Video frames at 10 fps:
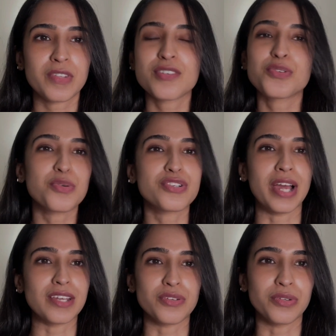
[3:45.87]
So don't
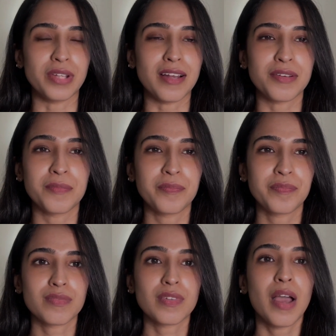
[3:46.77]
try to do that.
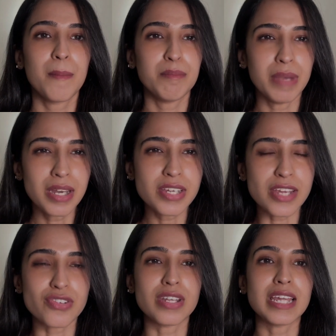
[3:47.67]

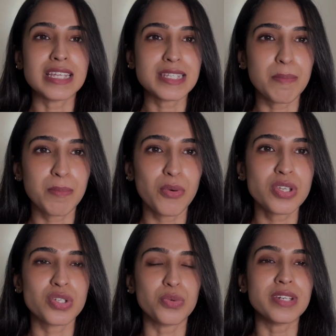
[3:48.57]
Meditation is
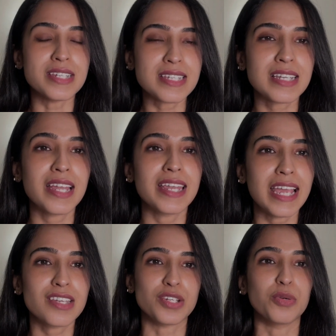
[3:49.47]
supposed to
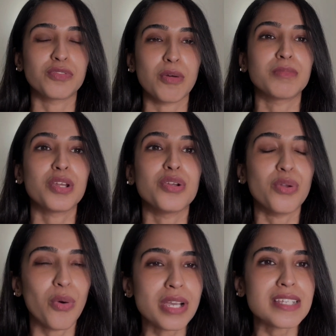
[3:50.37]
disconnect you from the
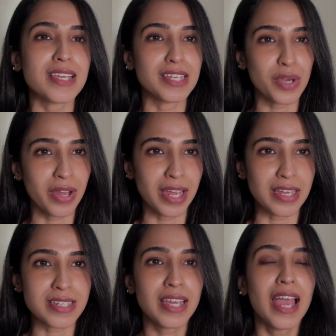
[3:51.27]
noise in your head